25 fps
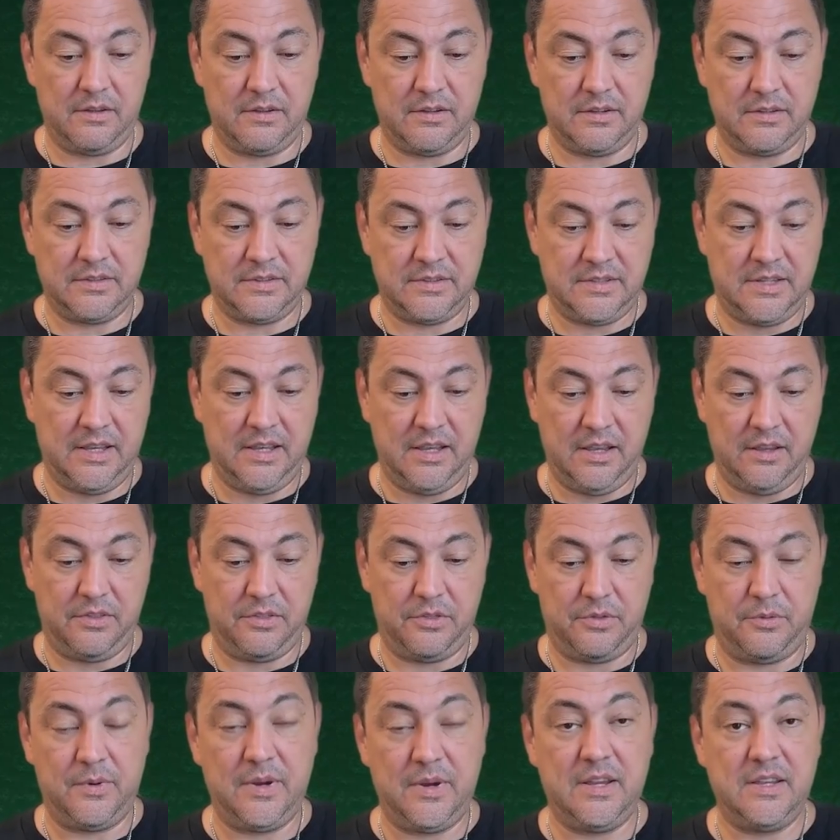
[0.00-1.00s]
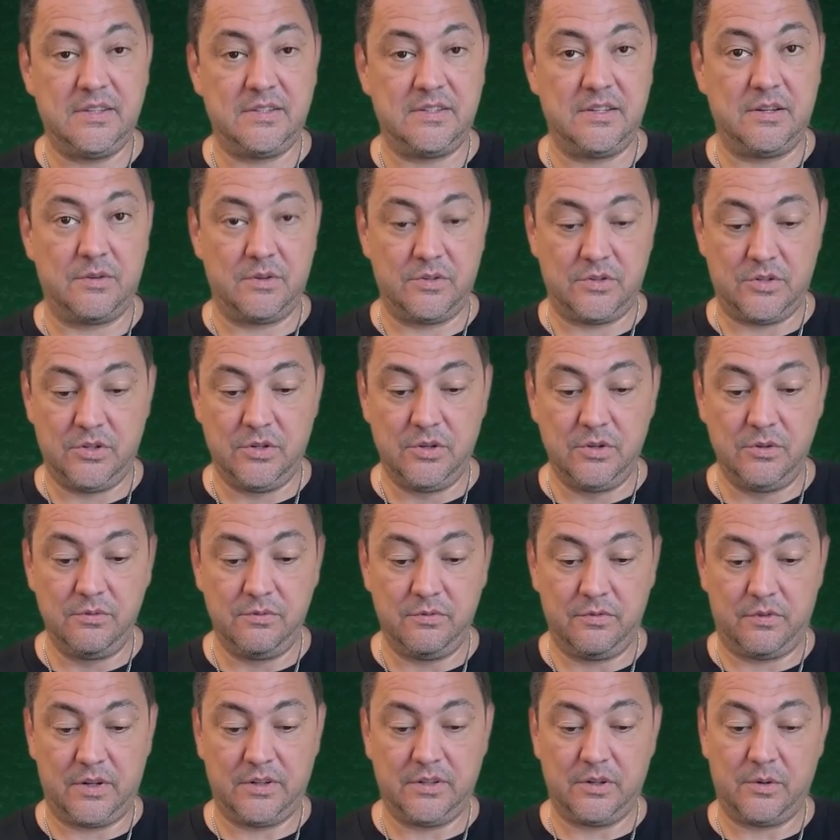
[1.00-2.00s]
D302
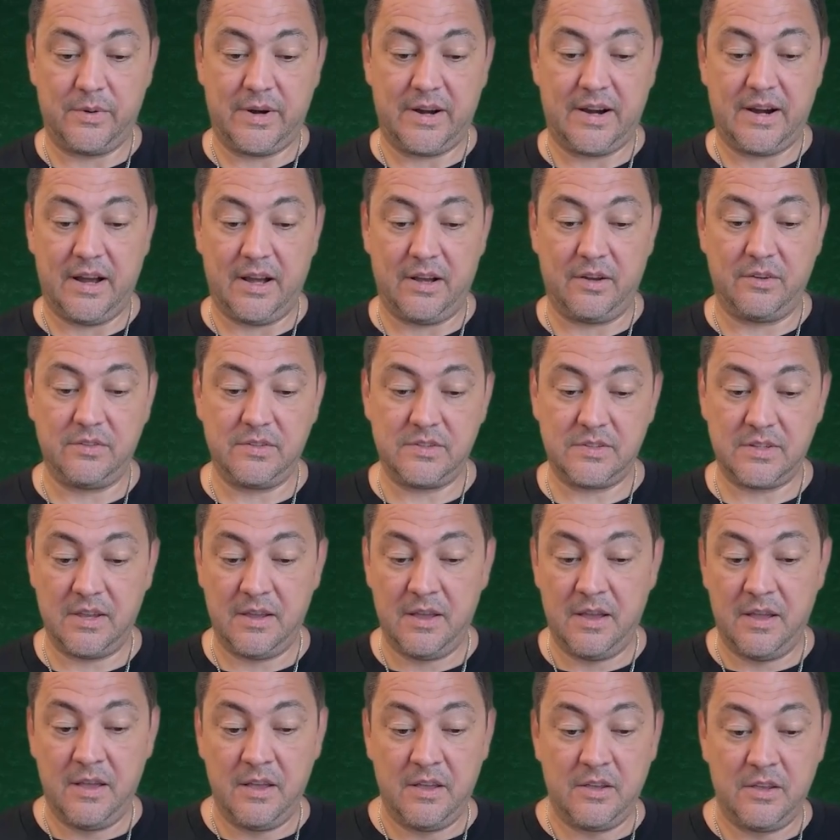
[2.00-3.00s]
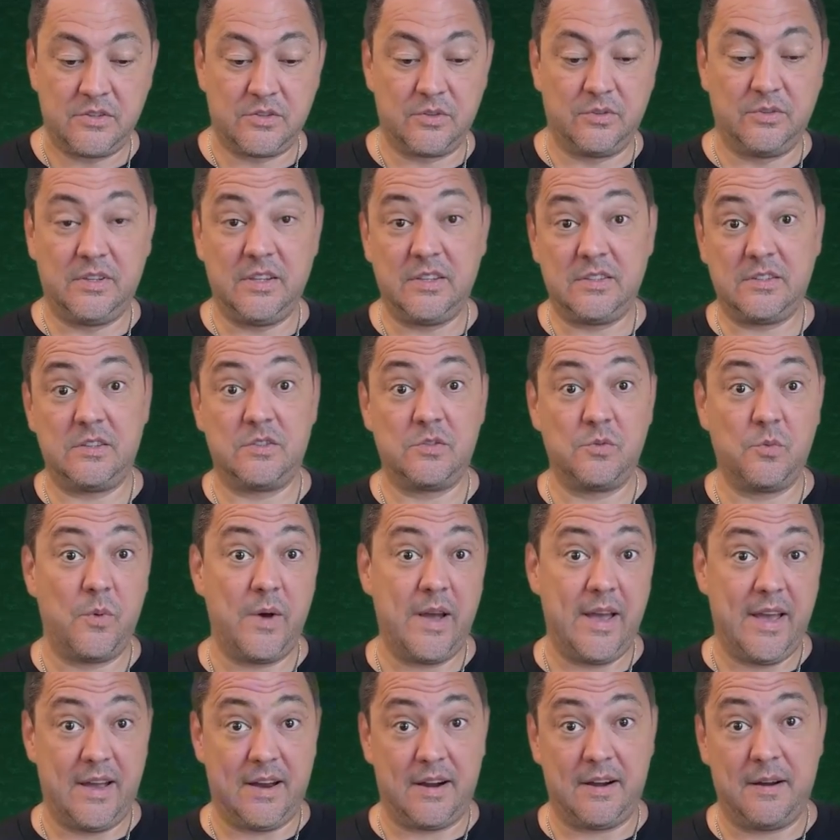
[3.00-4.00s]
for the warehouse. So this is
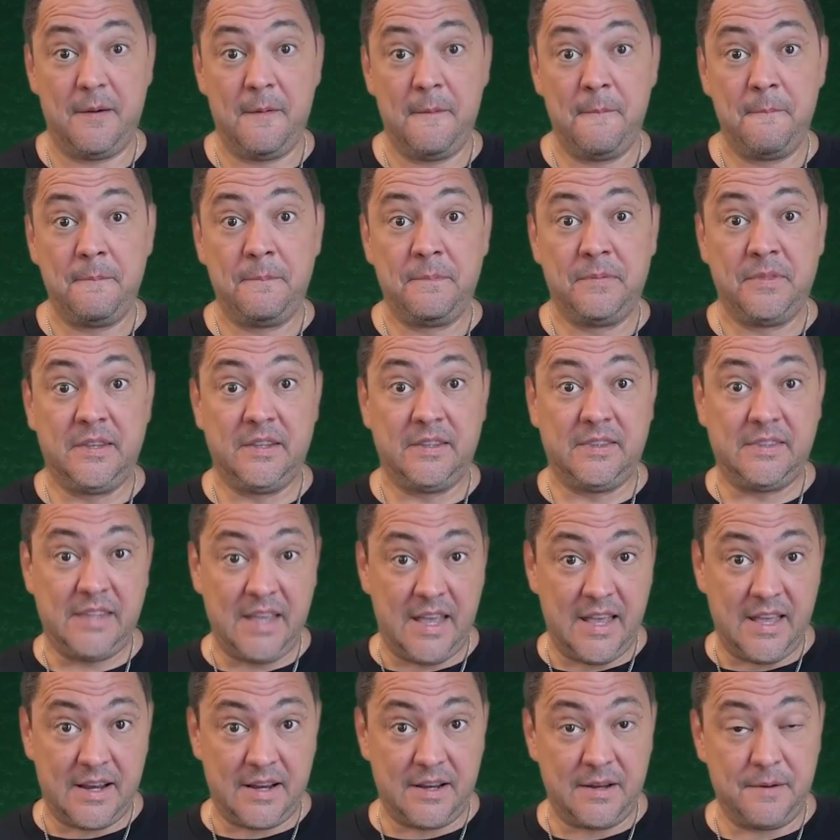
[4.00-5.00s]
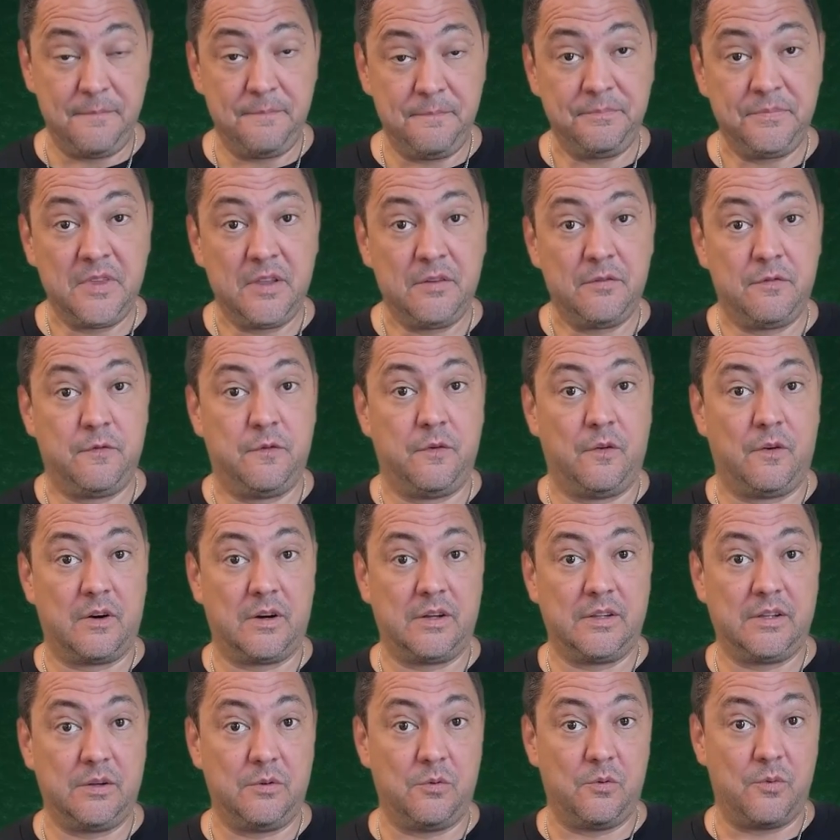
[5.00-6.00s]
where the data
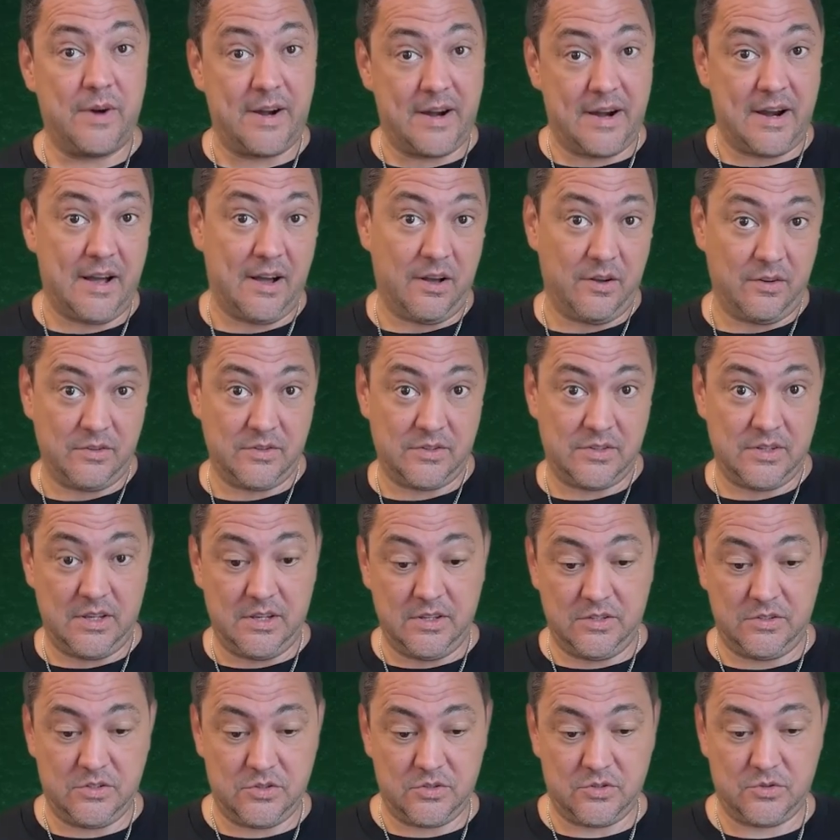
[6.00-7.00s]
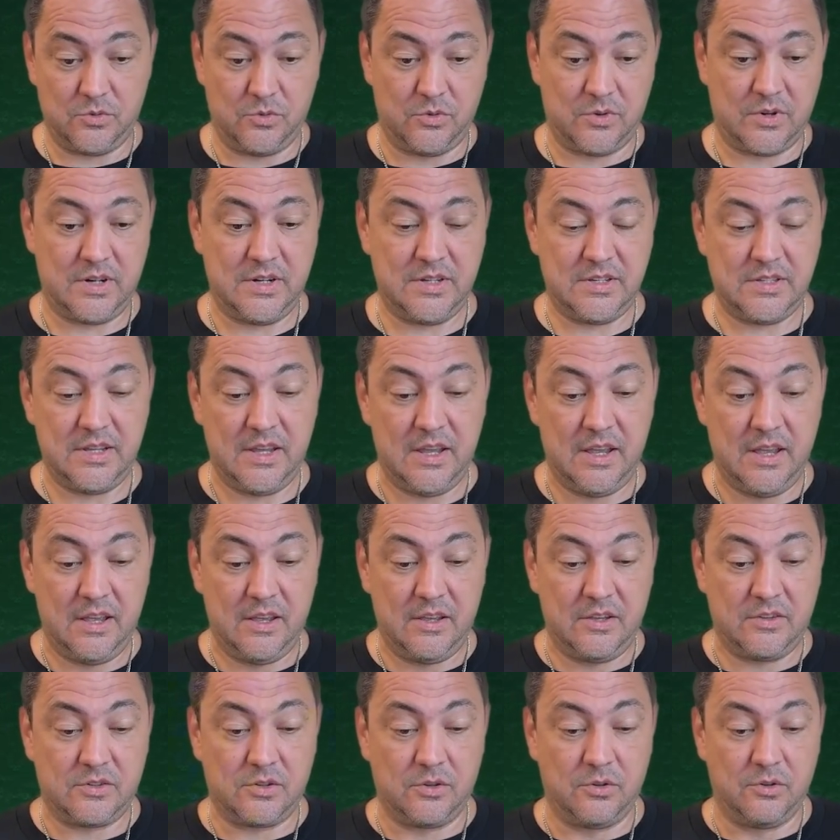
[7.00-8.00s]
for the warehouse is stored.
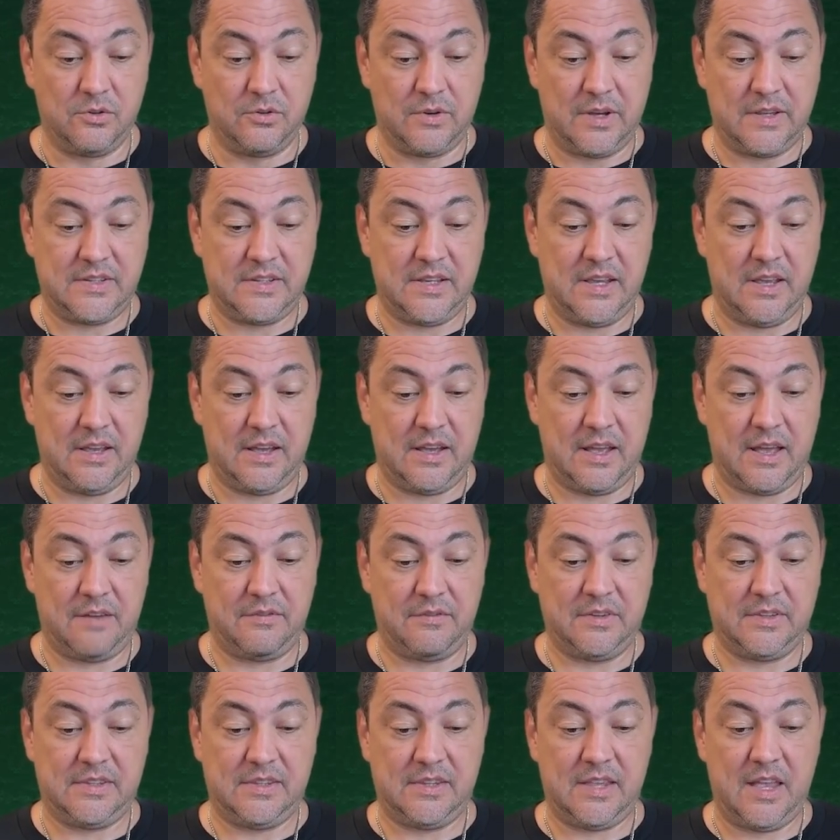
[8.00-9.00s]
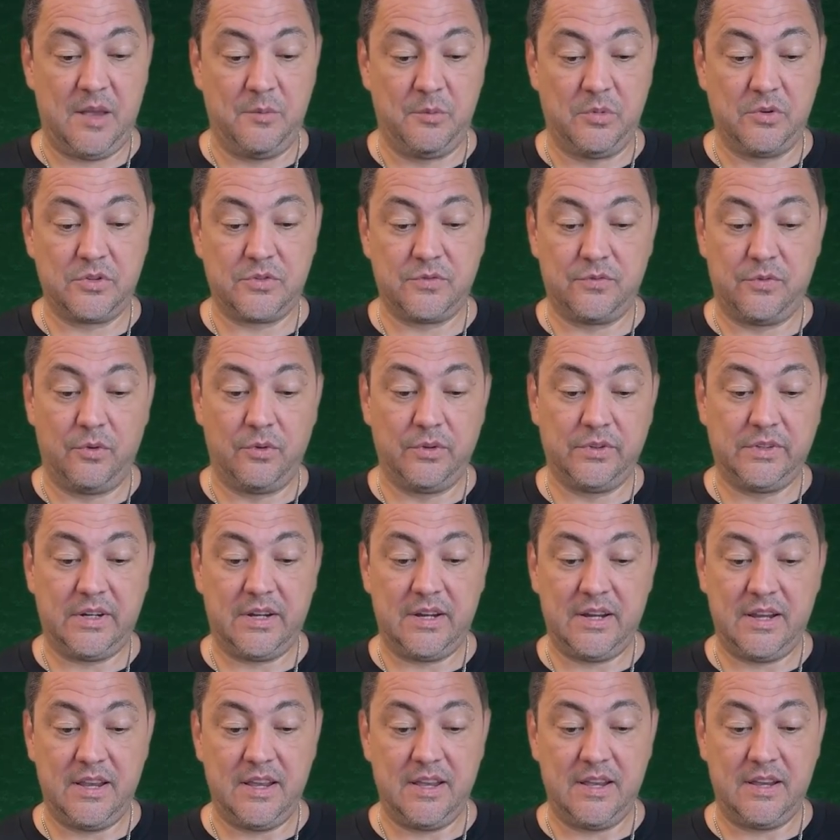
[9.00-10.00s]
So I see I have a tables folder
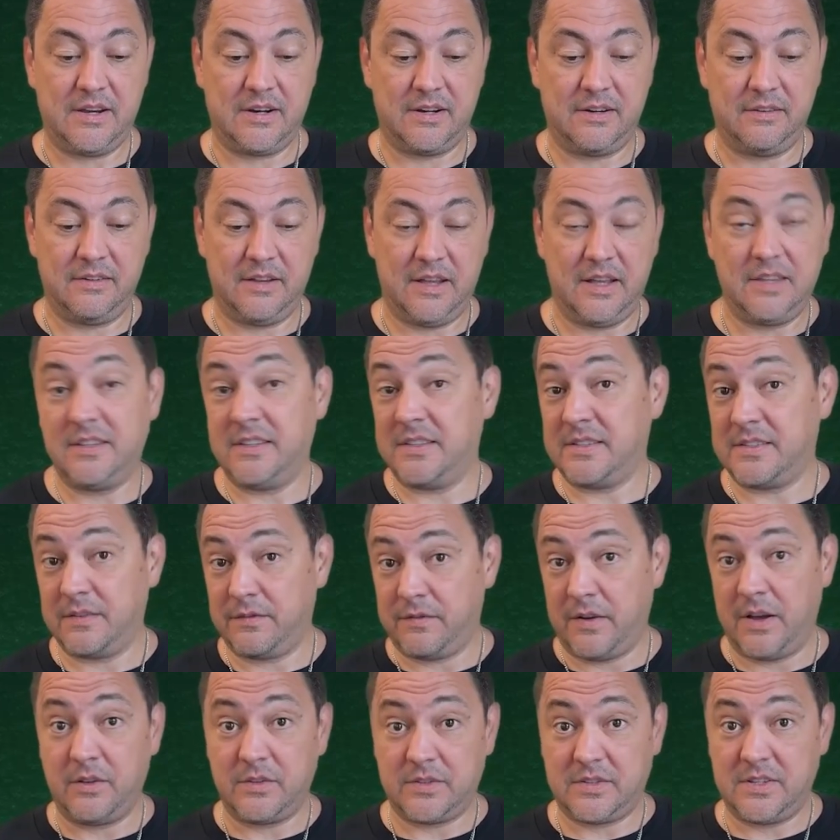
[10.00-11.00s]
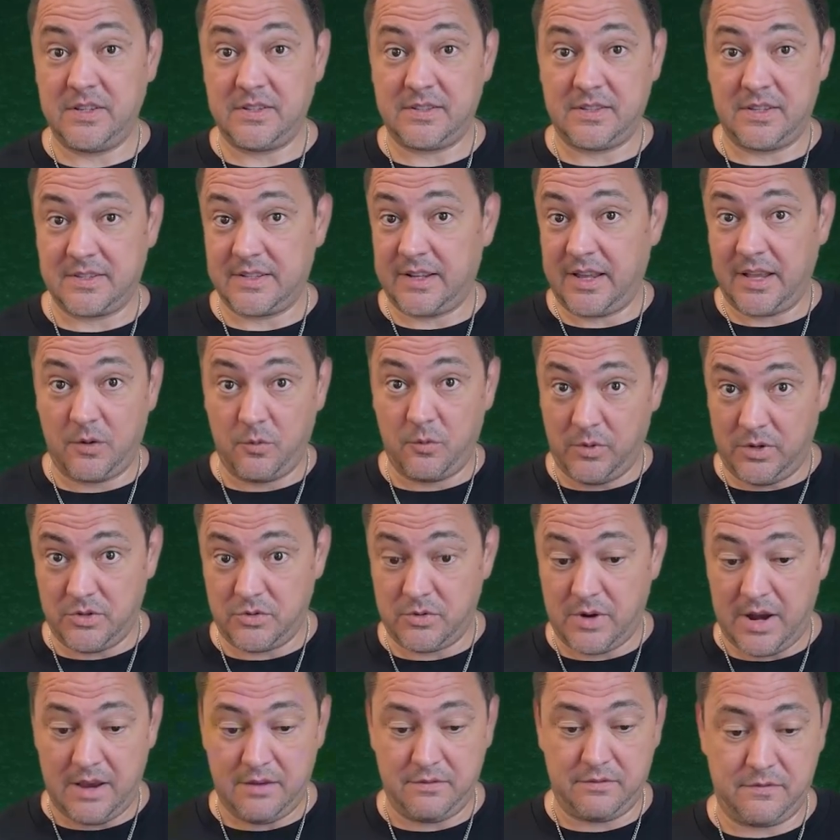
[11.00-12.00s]
in here, and this is a file system. It's like
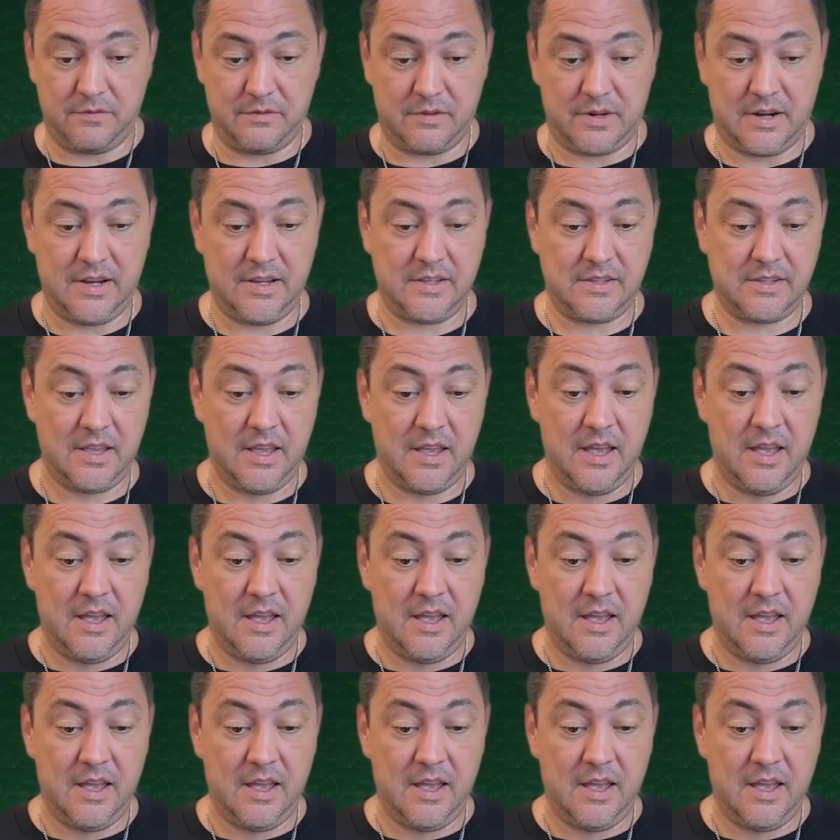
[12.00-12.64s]
OneDrive, right?